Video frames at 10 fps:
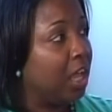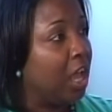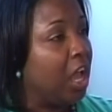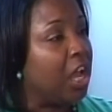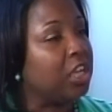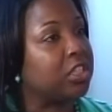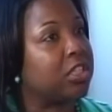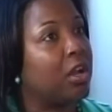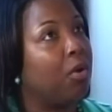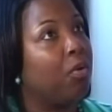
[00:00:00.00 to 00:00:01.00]
Mm-hmm. And
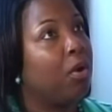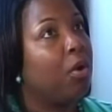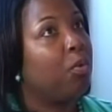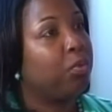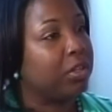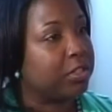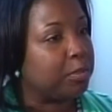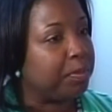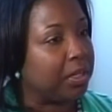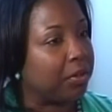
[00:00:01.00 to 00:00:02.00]
so we're
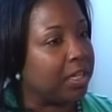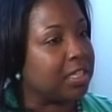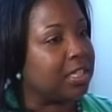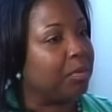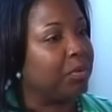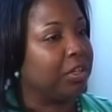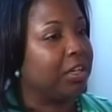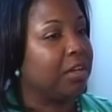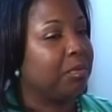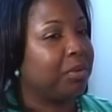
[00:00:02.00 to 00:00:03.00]
spirits, and
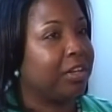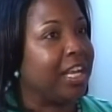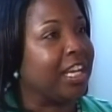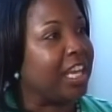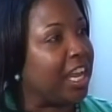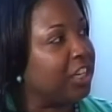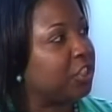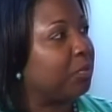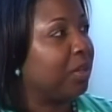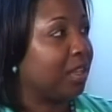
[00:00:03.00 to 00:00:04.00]
we're
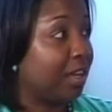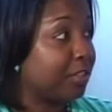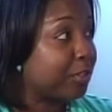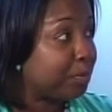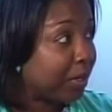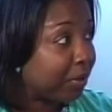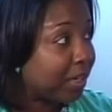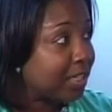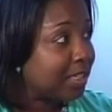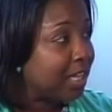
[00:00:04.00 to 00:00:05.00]
engaging with other
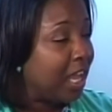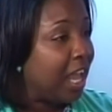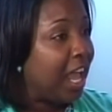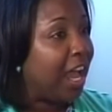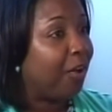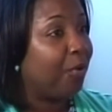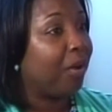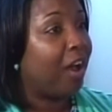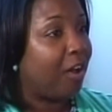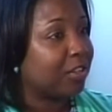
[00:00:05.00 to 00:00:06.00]
spirits who
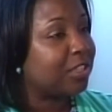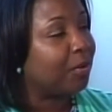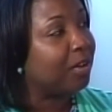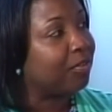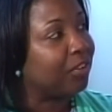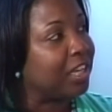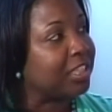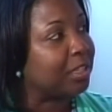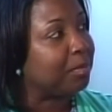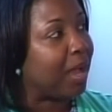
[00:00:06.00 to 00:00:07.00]
are also in
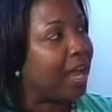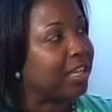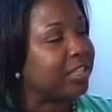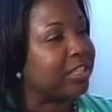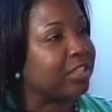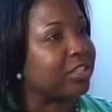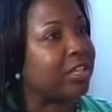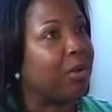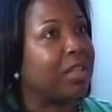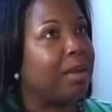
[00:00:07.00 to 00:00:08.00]
fleshly bodies. And
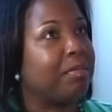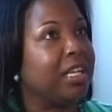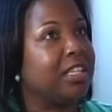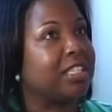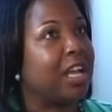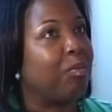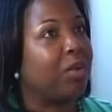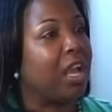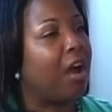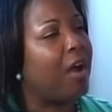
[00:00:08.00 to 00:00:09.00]
so that means that
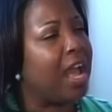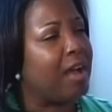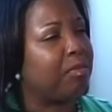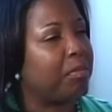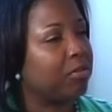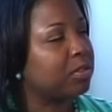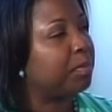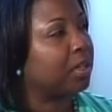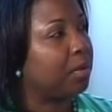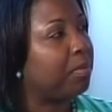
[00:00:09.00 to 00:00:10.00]
we all have
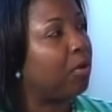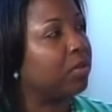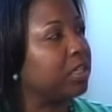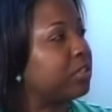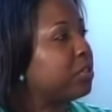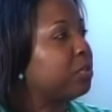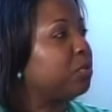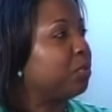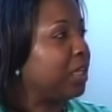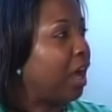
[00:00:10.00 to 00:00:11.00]
multiple components to
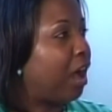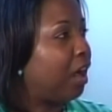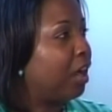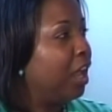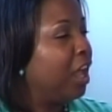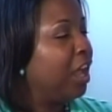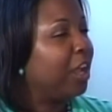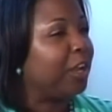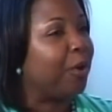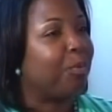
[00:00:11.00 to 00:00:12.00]
who we are.
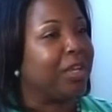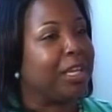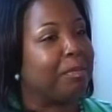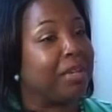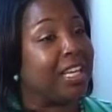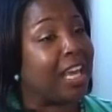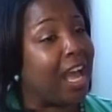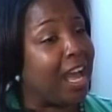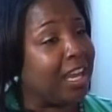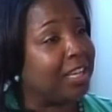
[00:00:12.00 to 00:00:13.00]
We can be
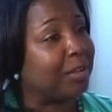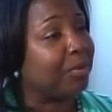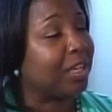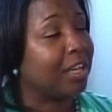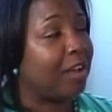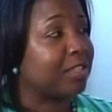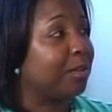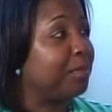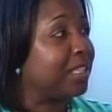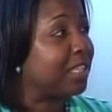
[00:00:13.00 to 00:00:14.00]
kind, and we can
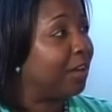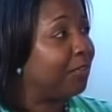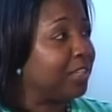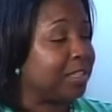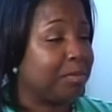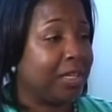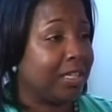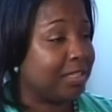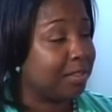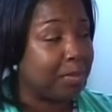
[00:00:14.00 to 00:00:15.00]
also be selfish and
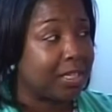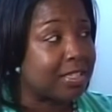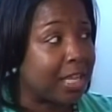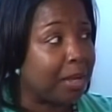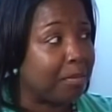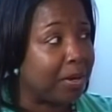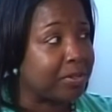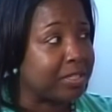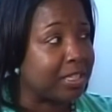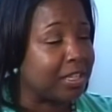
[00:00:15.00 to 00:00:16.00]
be the same
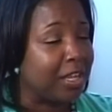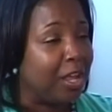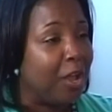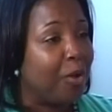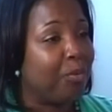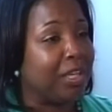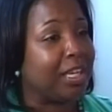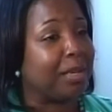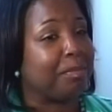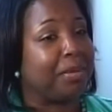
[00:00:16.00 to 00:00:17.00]
person. We
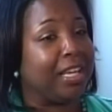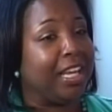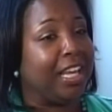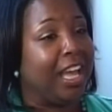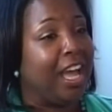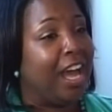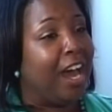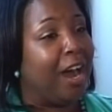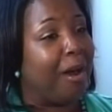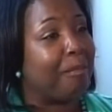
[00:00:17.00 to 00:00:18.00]
can be
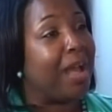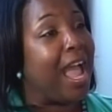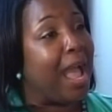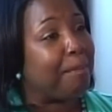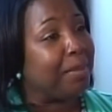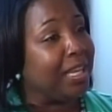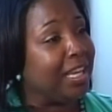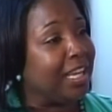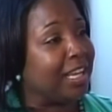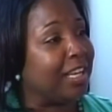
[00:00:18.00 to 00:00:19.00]

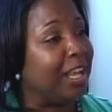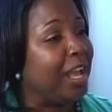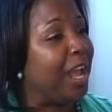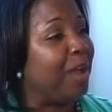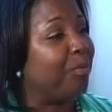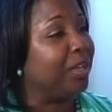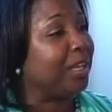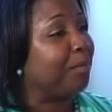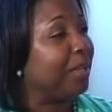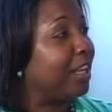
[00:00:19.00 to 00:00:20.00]
happy, and we
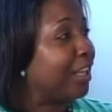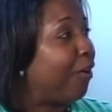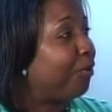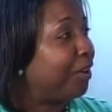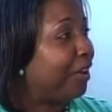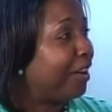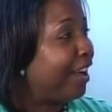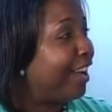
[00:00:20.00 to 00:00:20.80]
can be a loner.